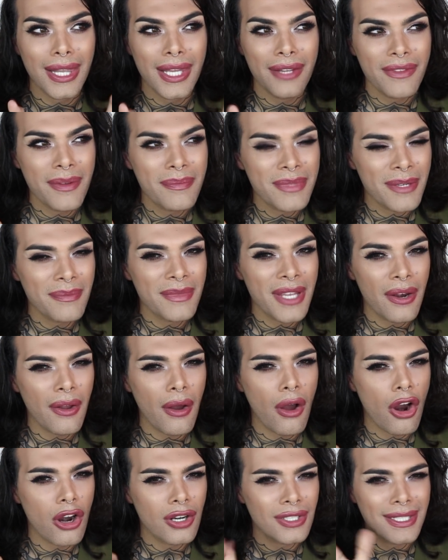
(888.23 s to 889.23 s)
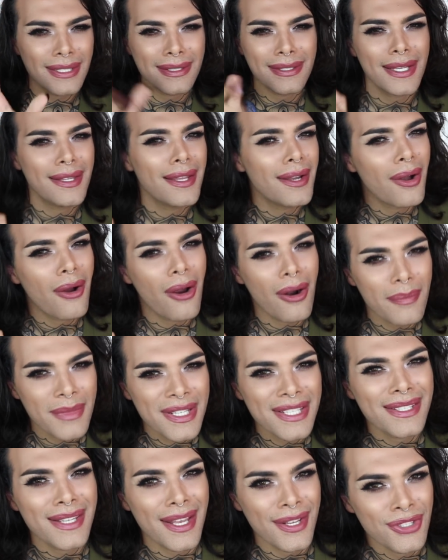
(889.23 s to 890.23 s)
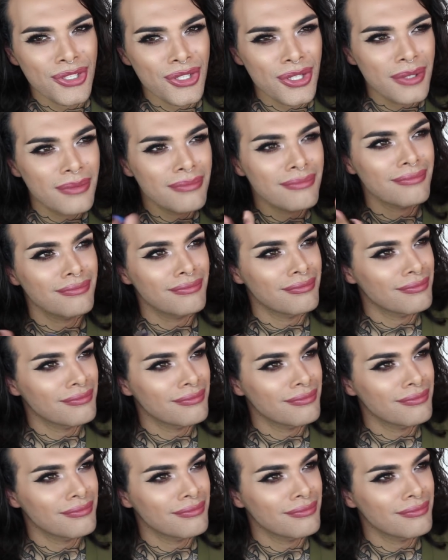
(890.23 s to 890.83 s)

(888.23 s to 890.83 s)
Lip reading: Leave them some yellow hearts, say that Carmi sent you.